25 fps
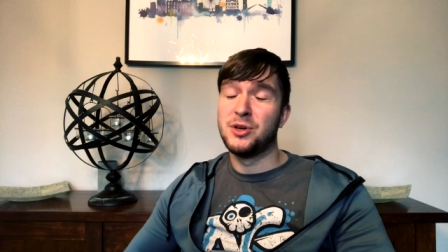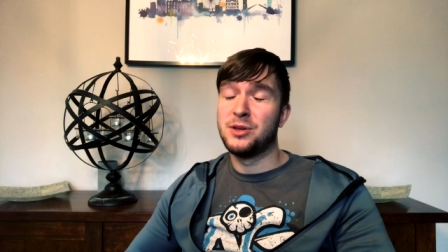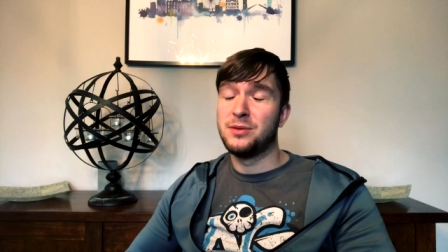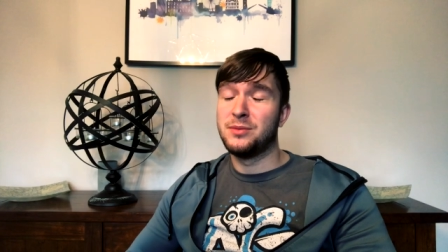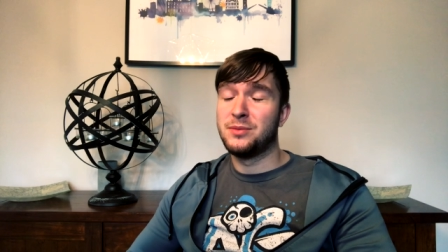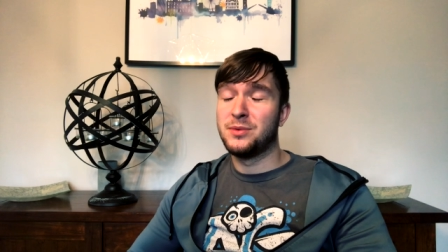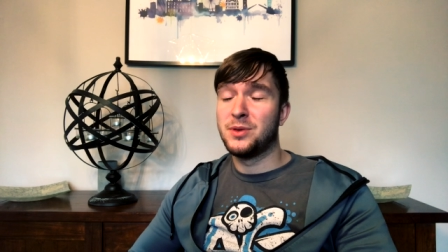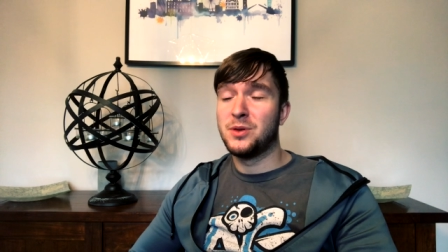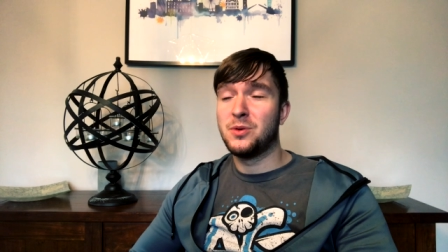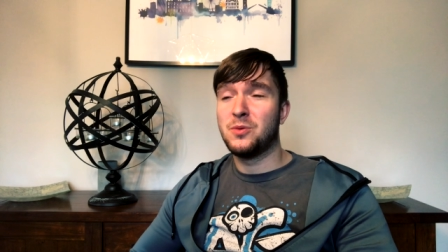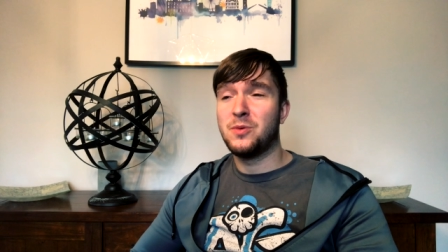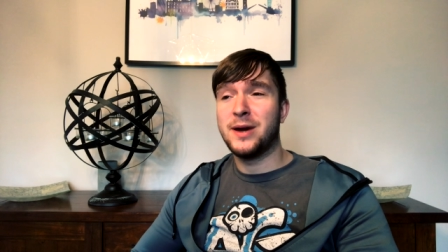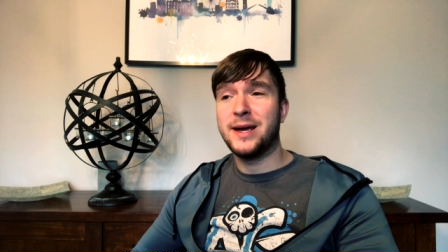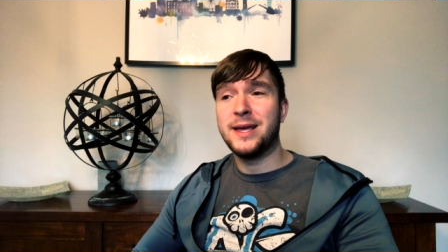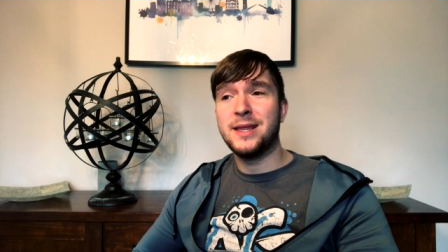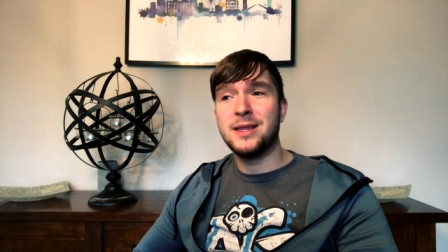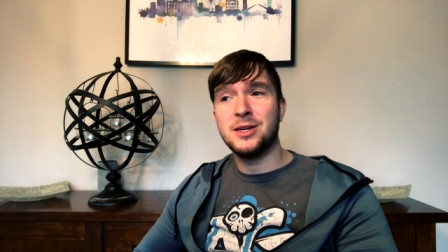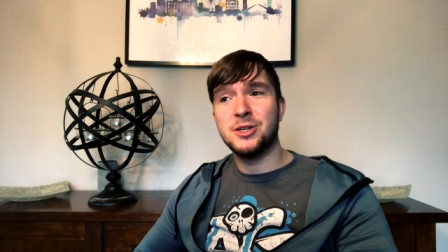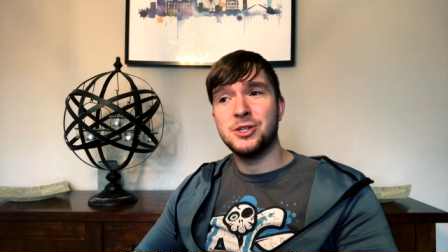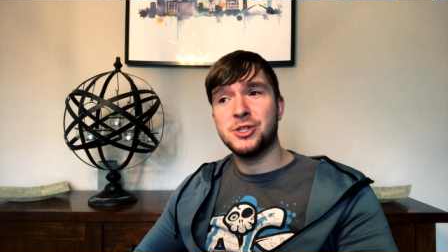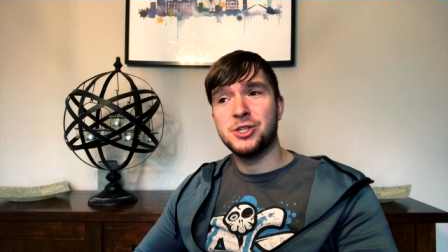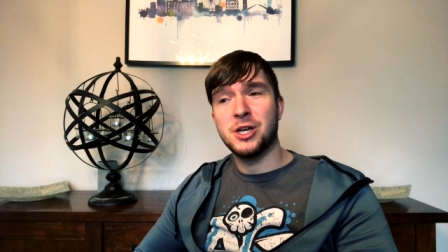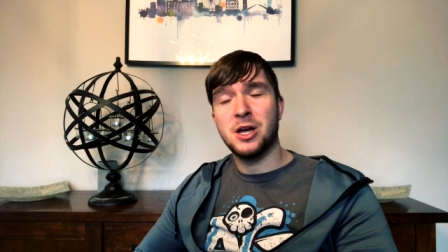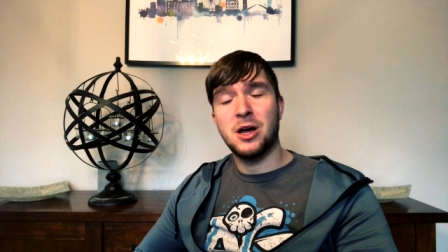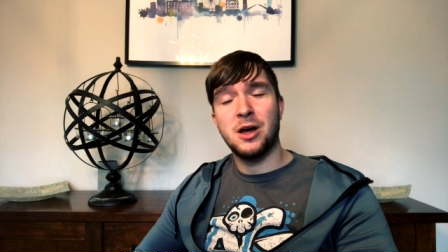but the way
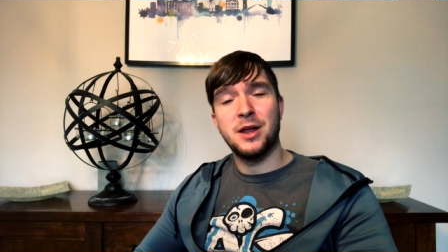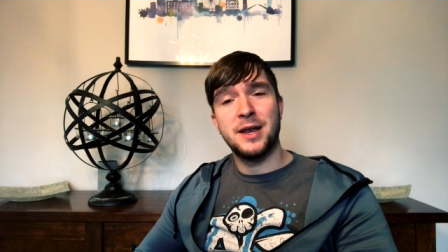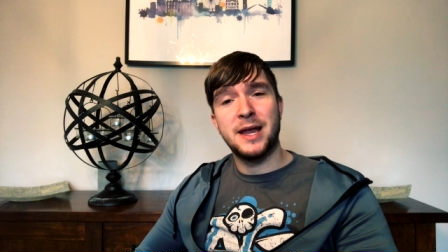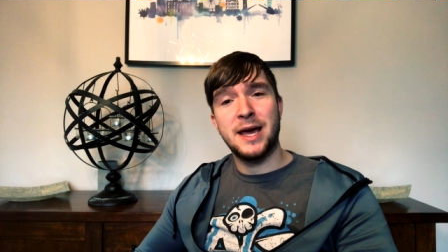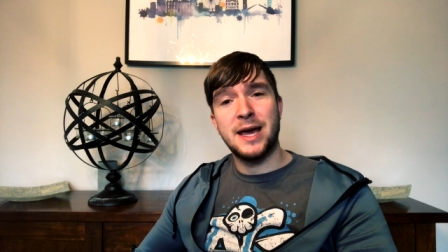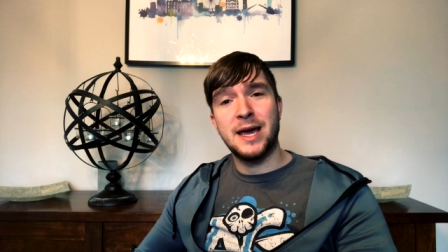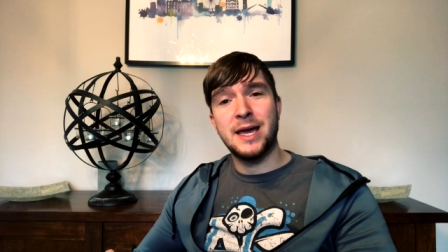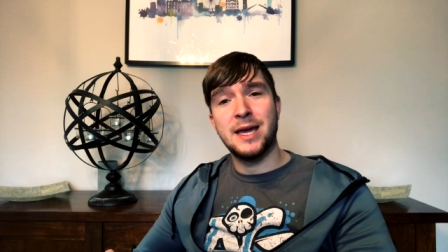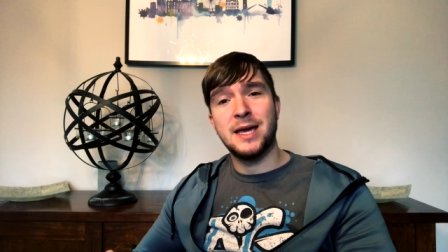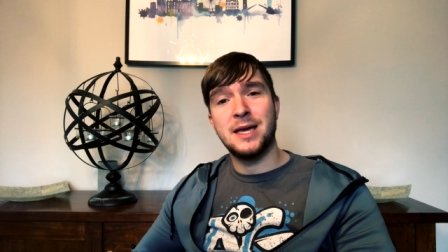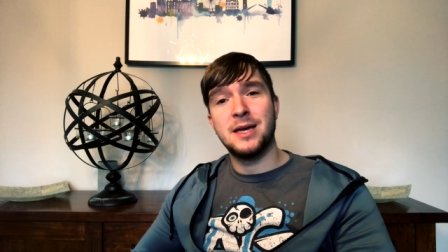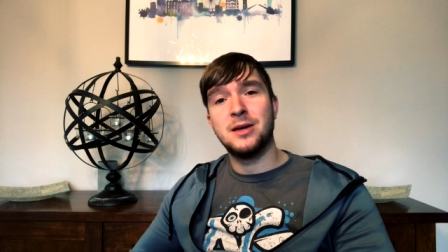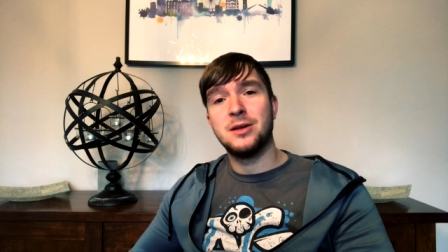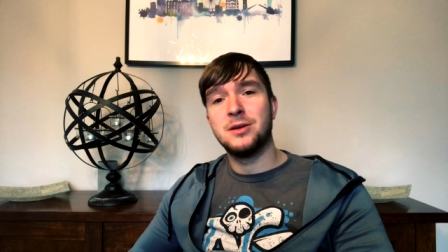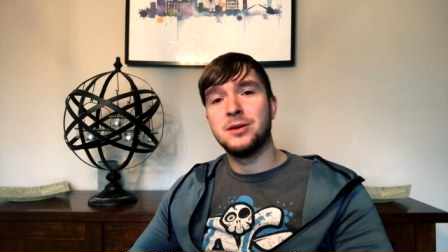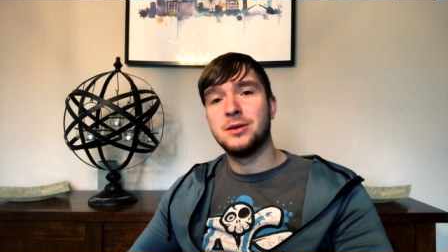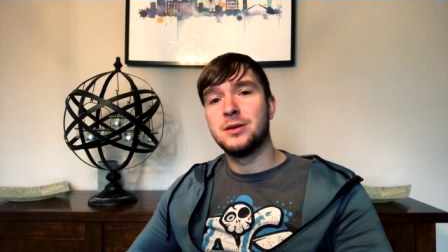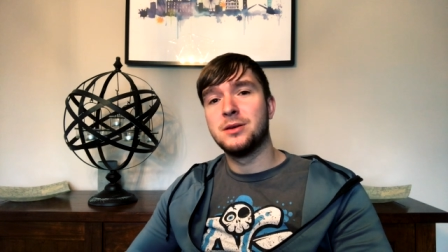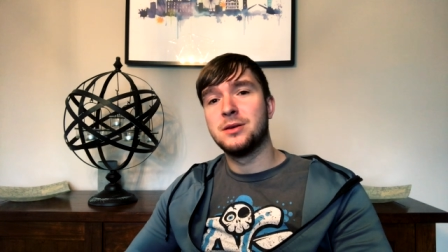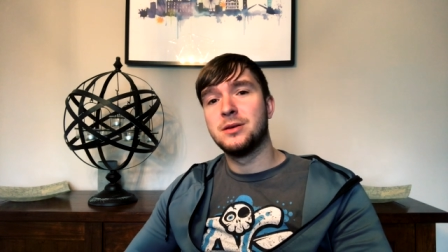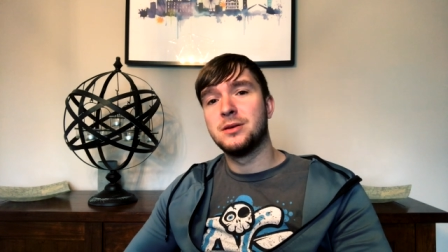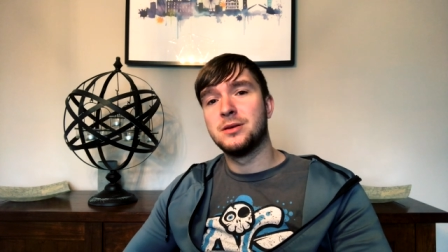that Sharnae